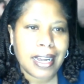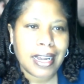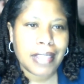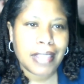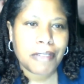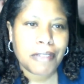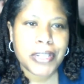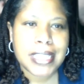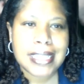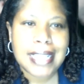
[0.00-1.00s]
Uh, mm -hmm. The
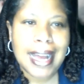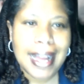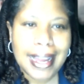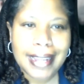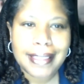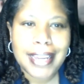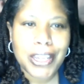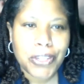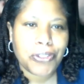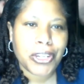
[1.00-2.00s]
first is Hi,
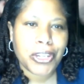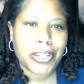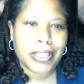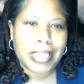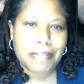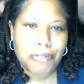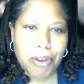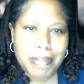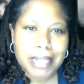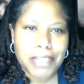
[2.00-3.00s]
thank you for your, the
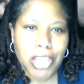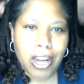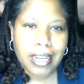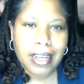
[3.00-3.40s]
informative talk.